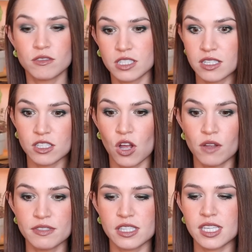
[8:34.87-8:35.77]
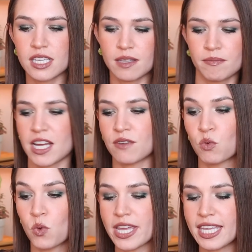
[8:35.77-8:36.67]
dissolves the kind of
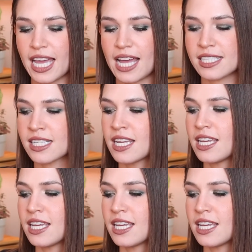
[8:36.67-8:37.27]
white cast.